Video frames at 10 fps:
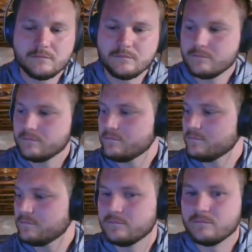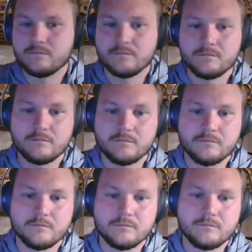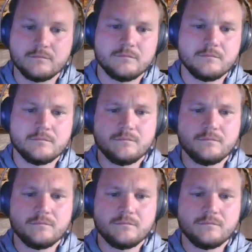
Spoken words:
This person isn't speaking.